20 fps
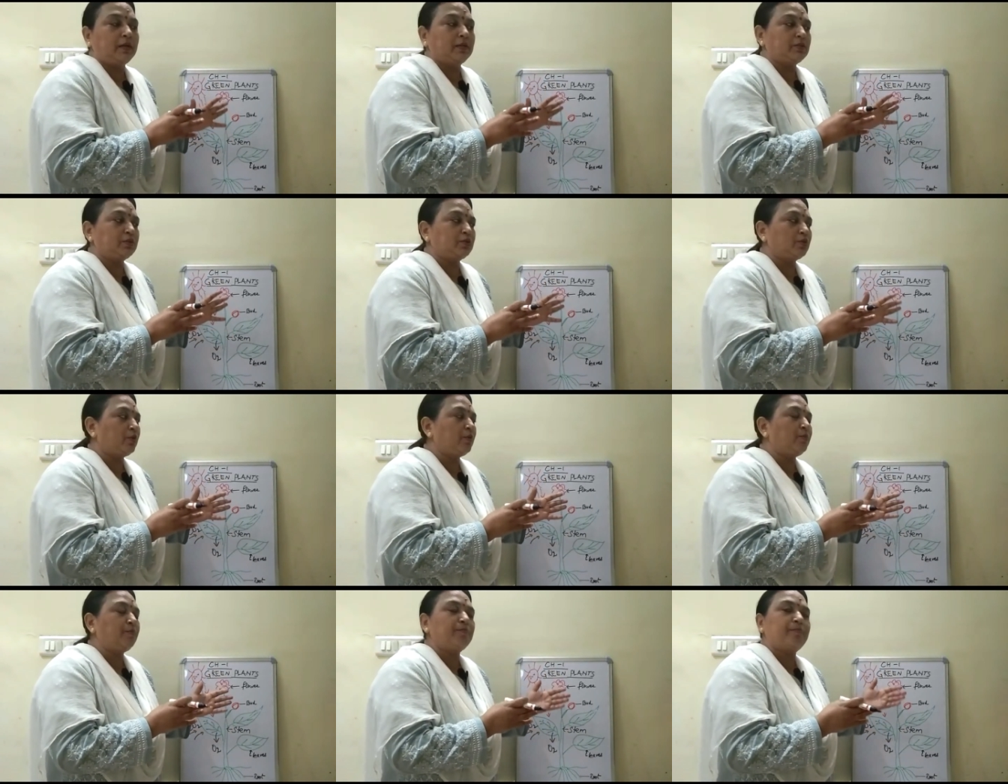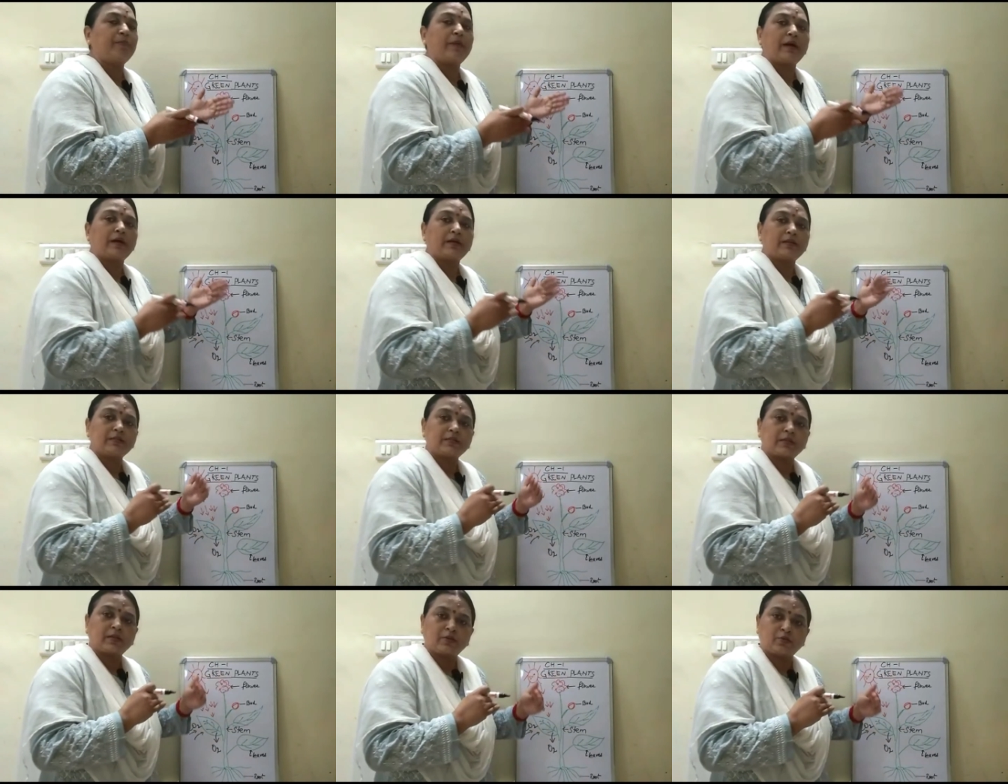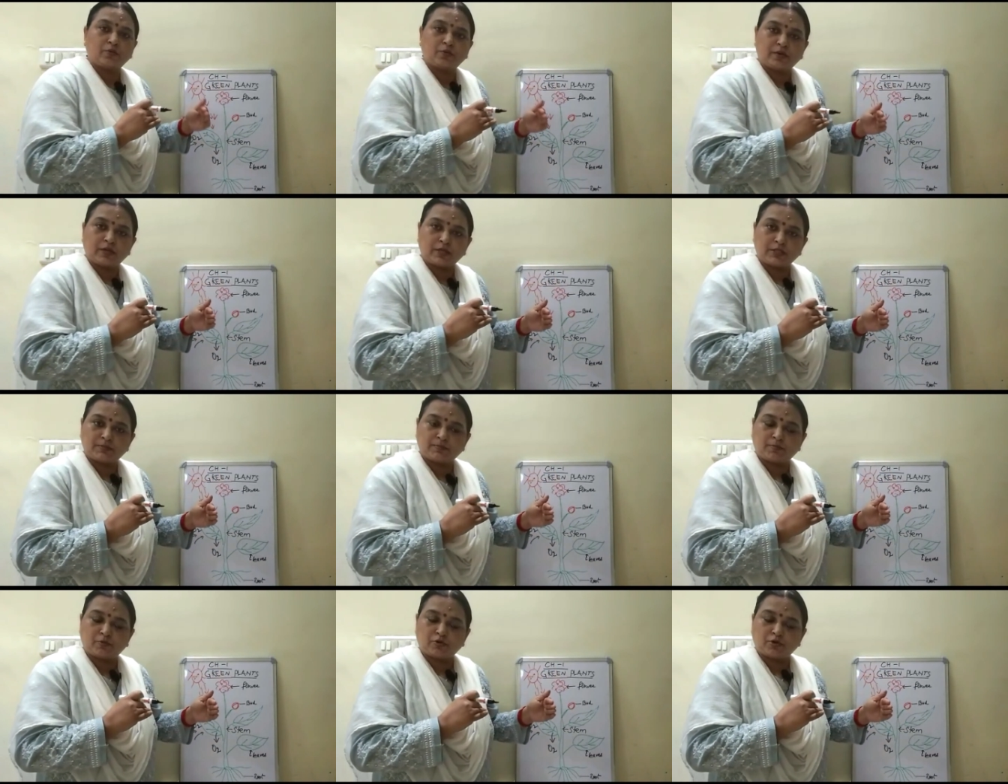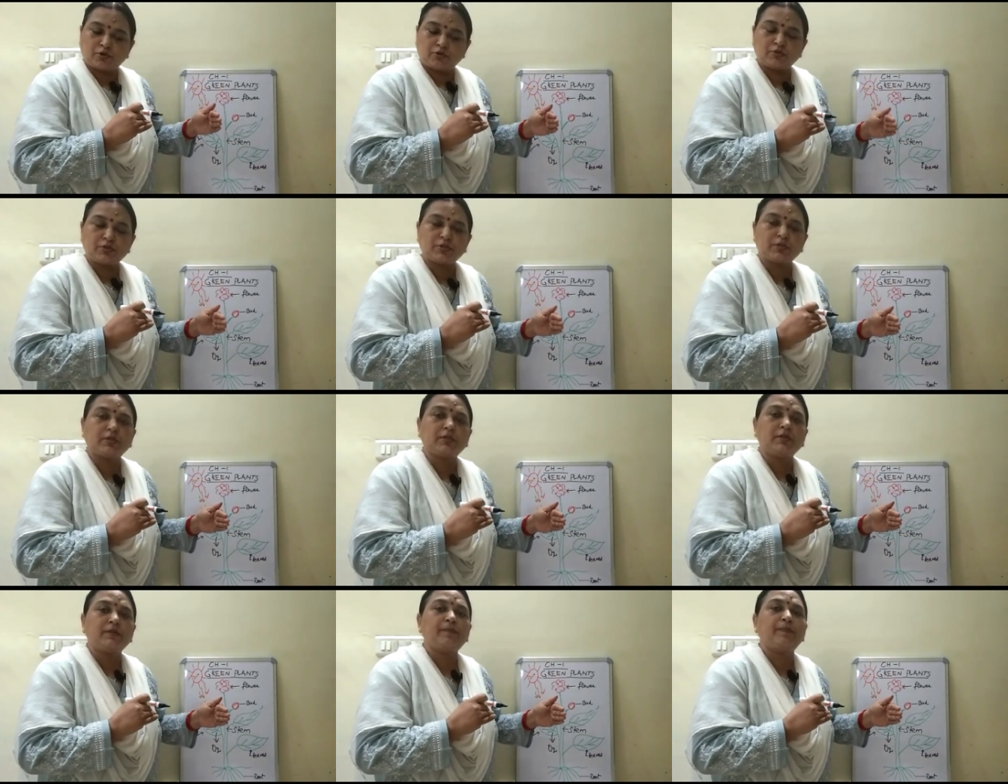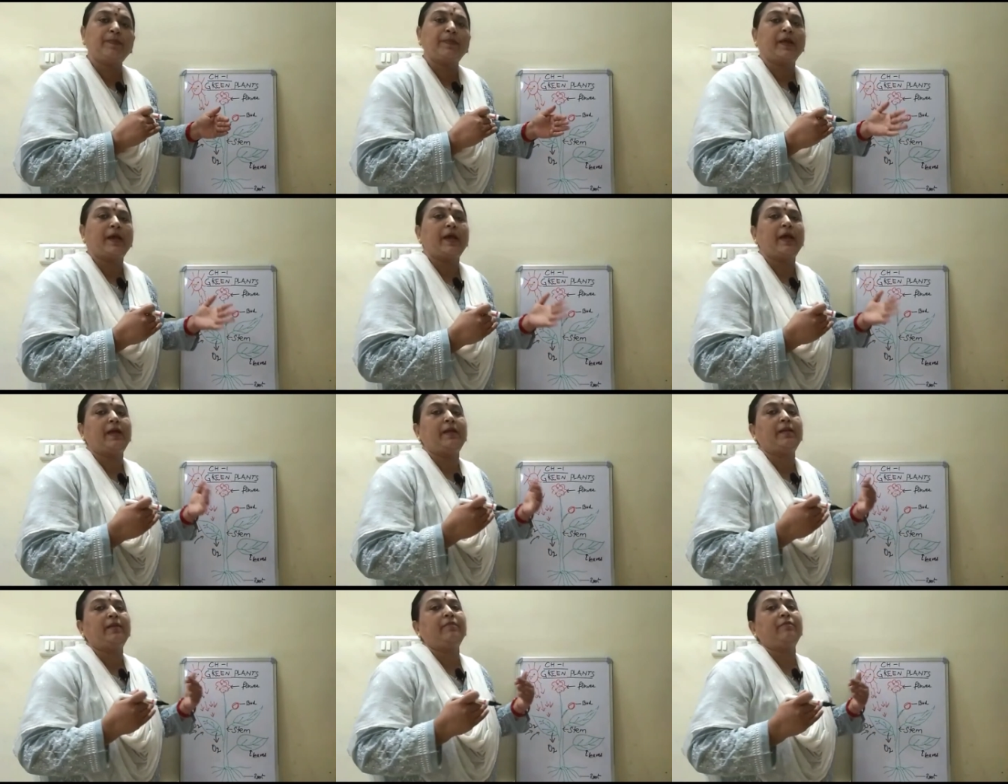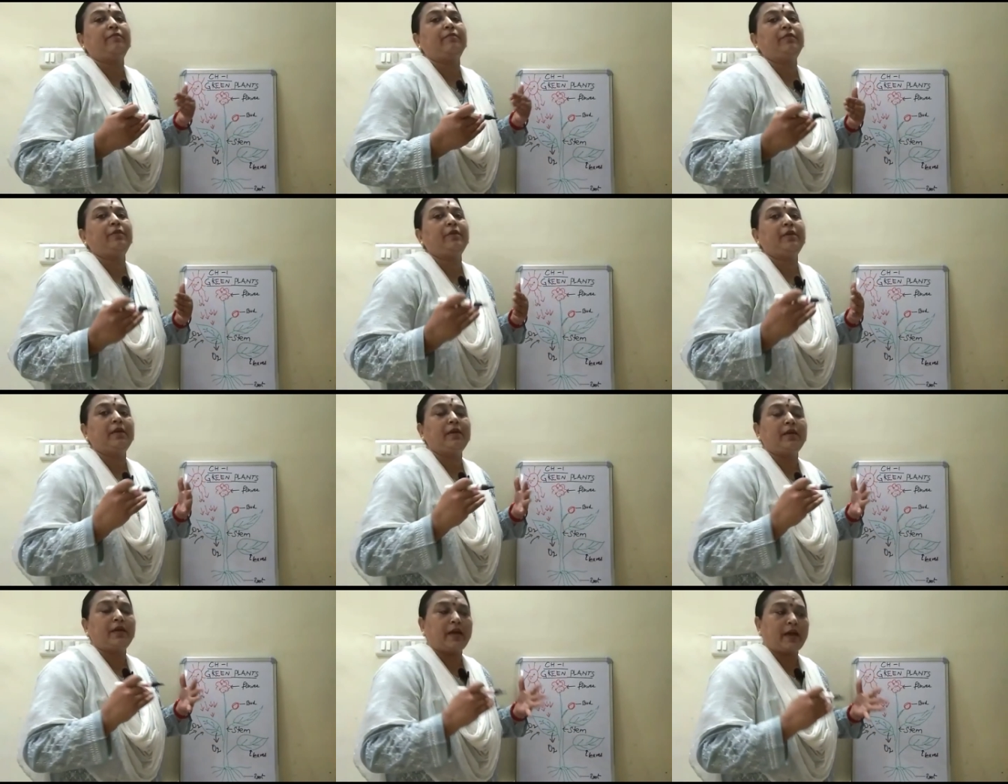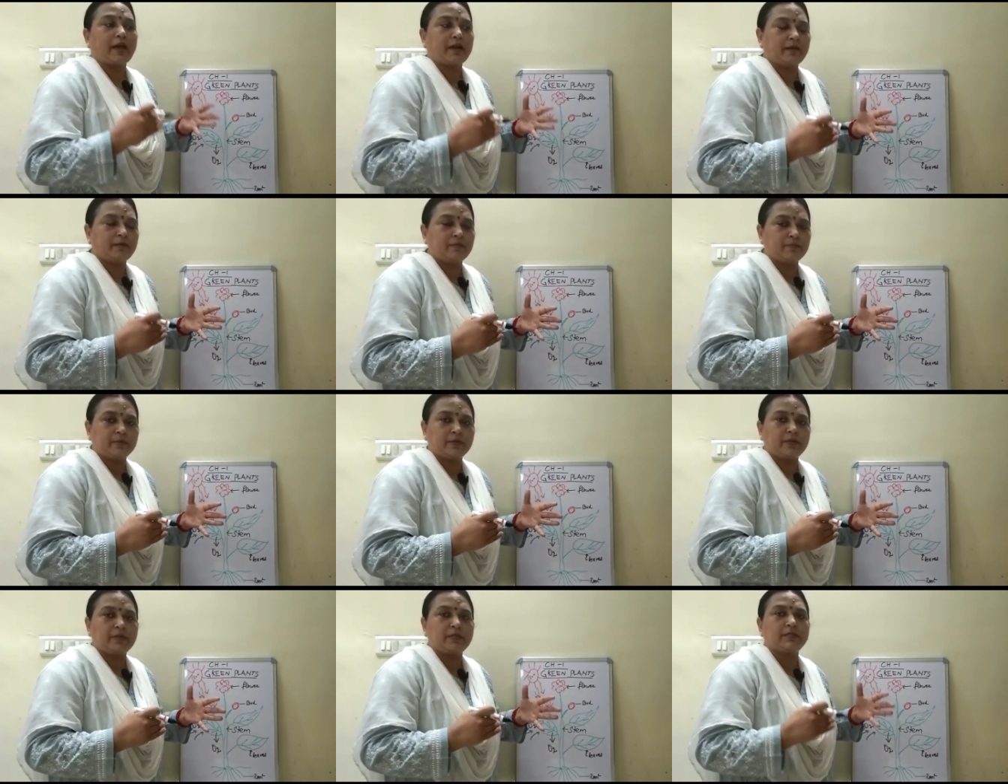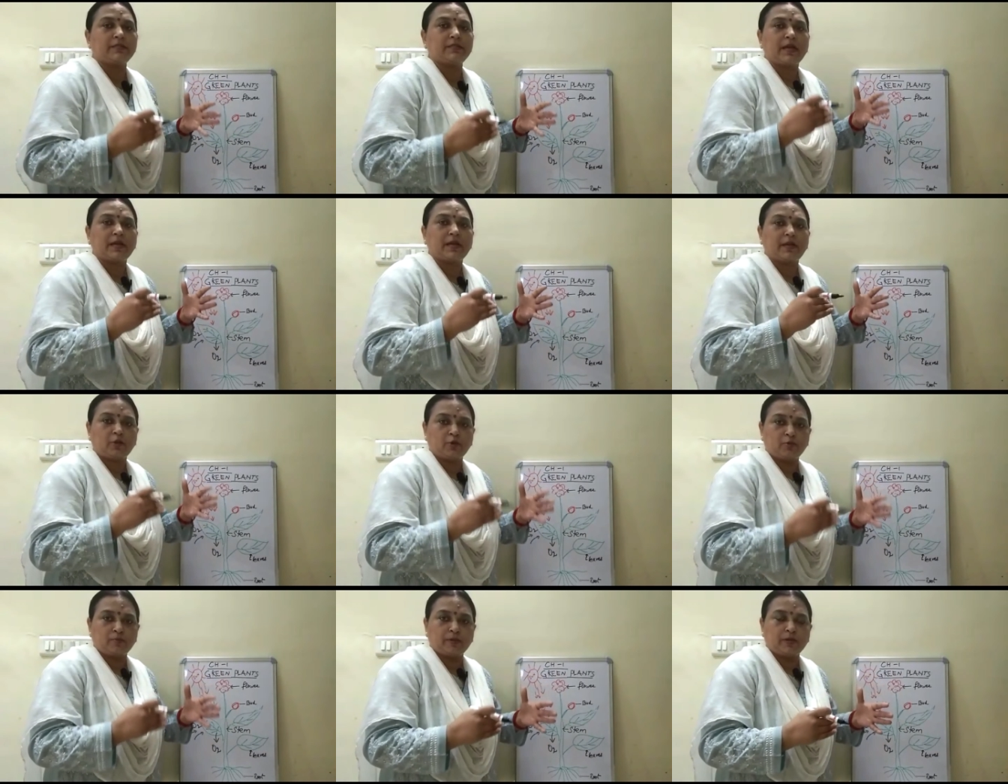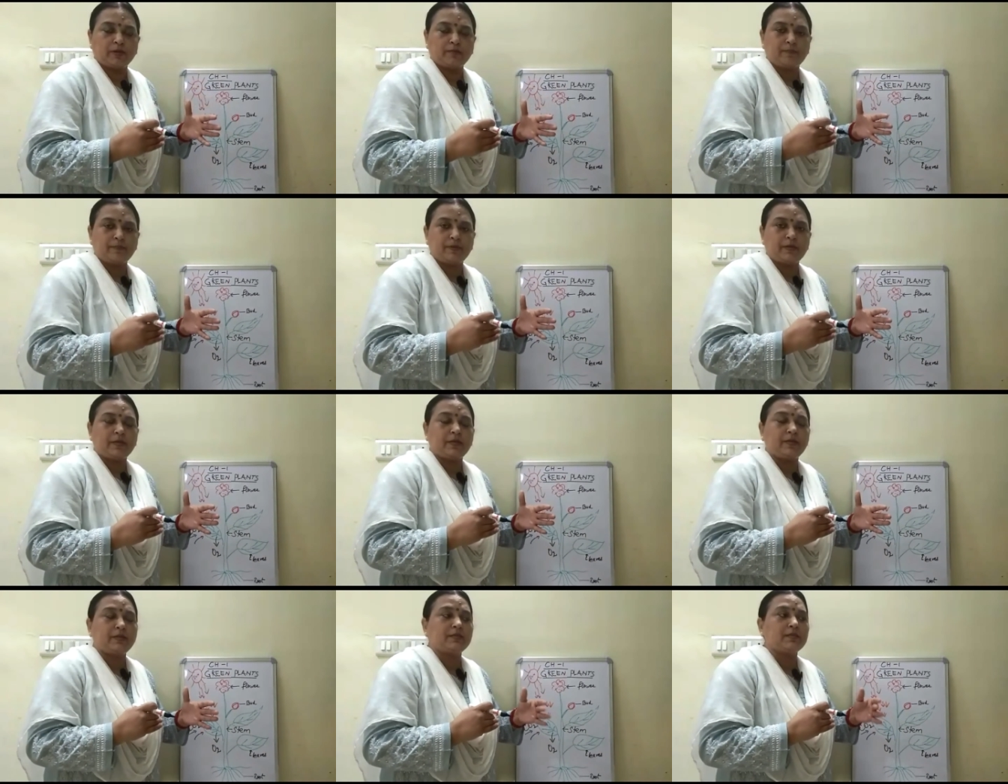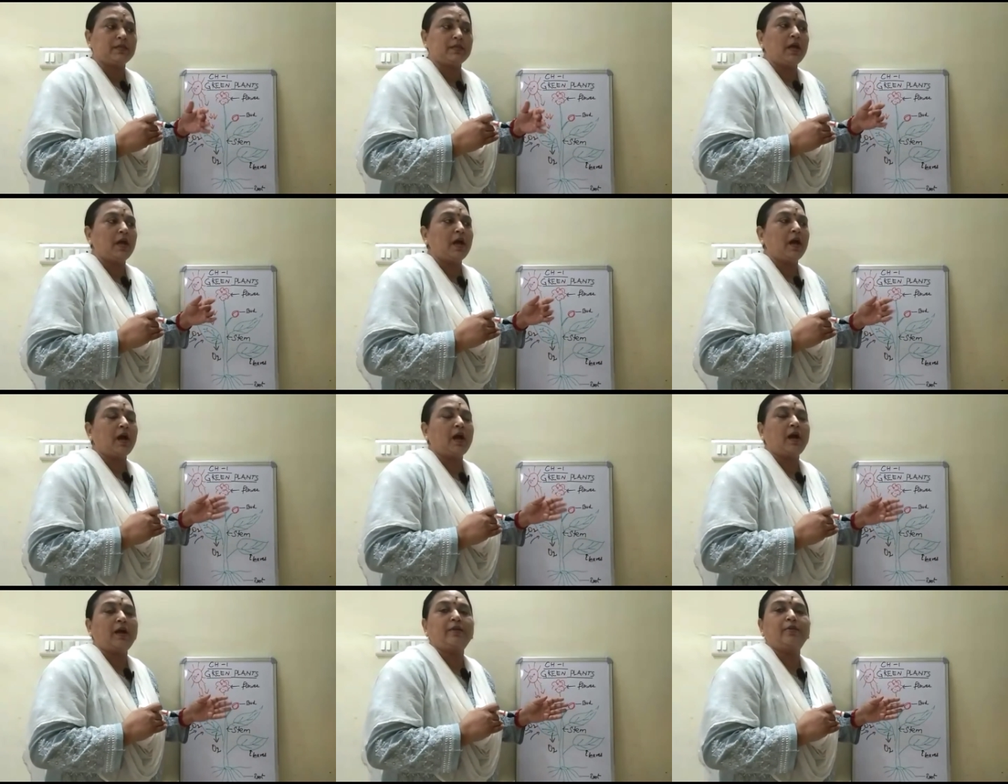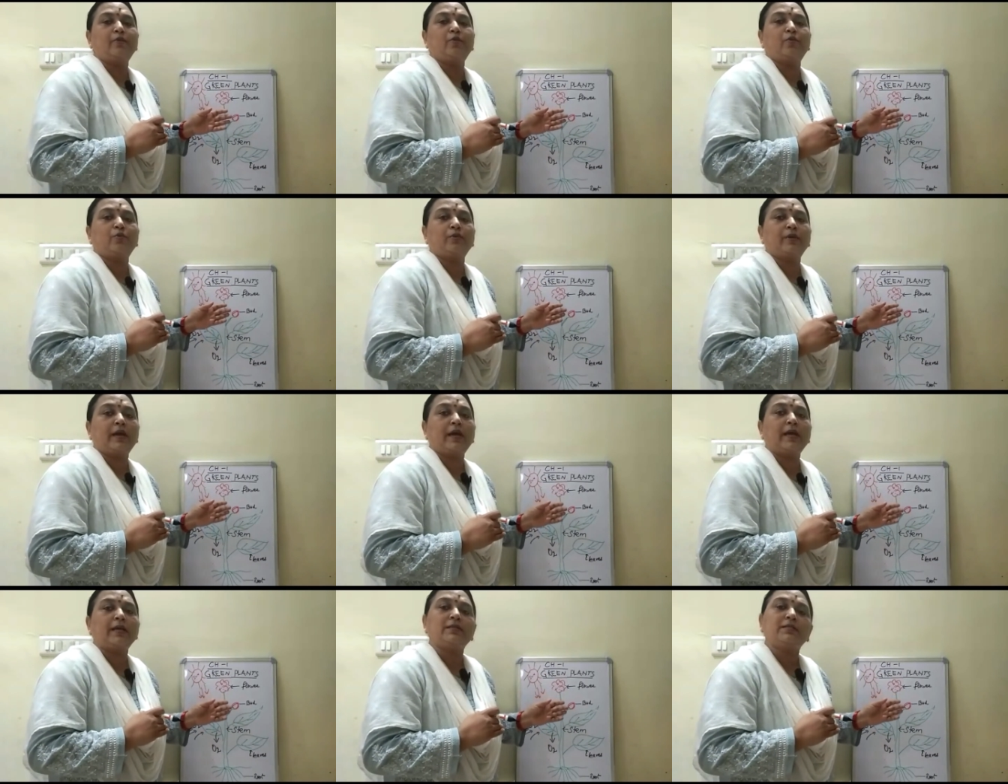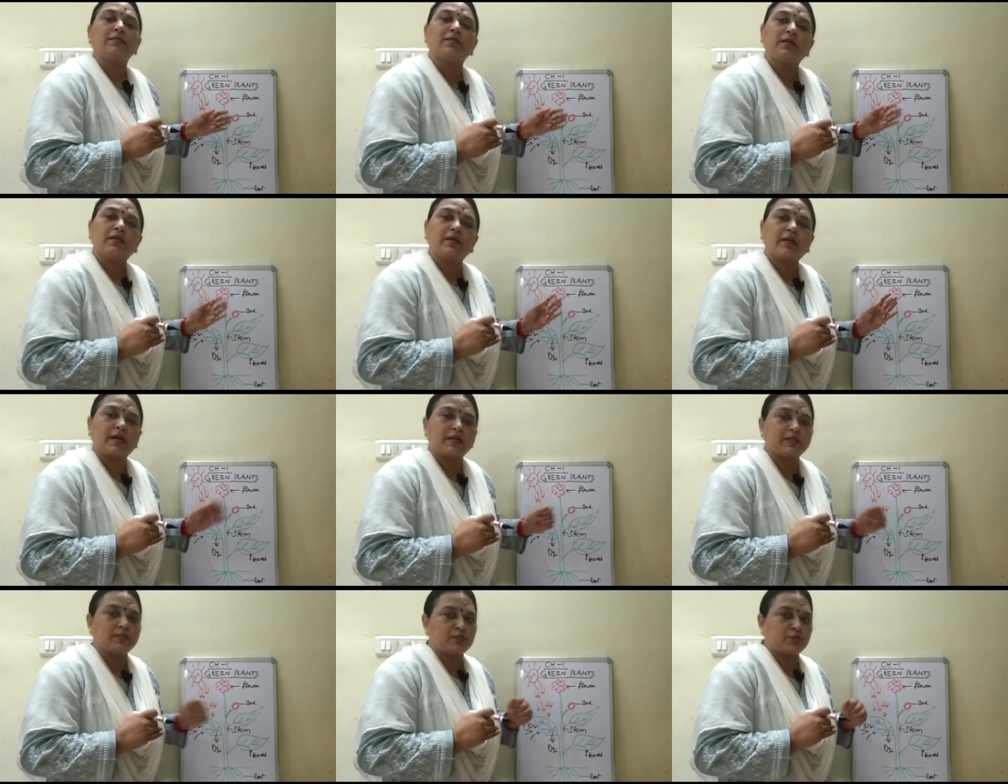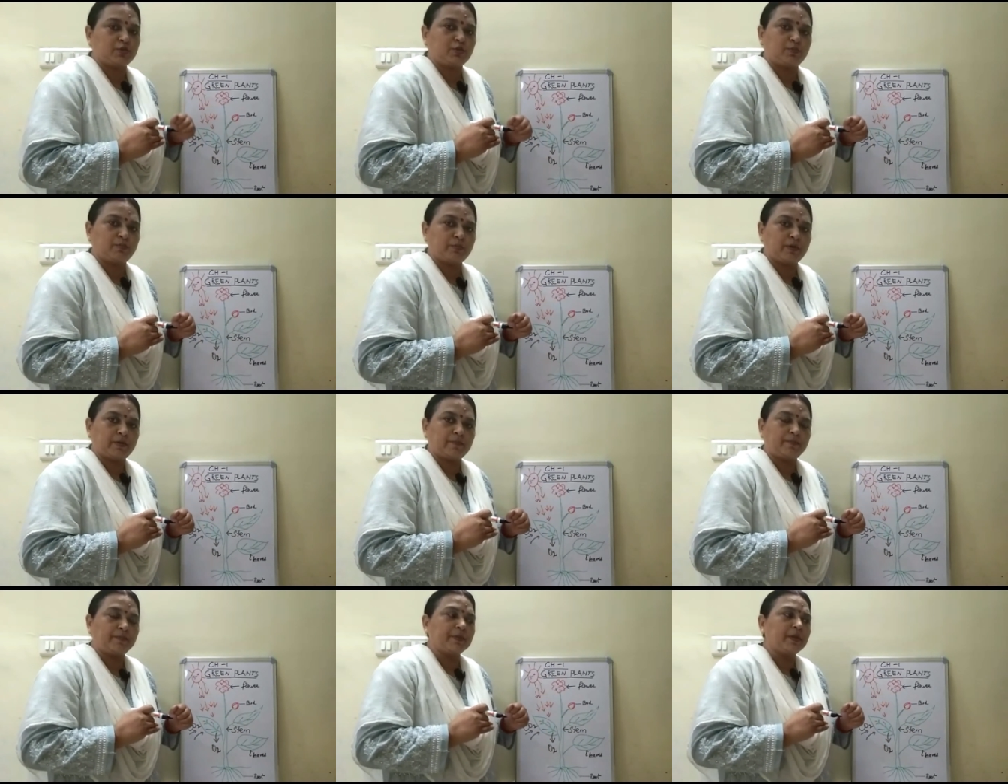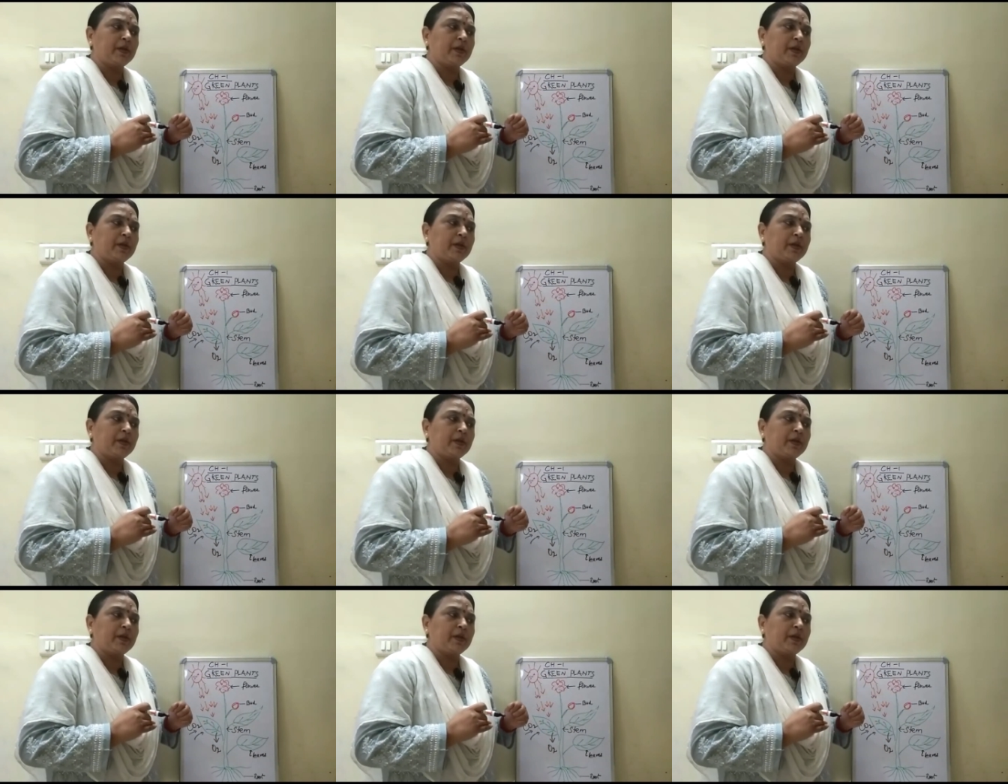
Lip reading: So plants are known as producer and we animals and human beings are known as consumer.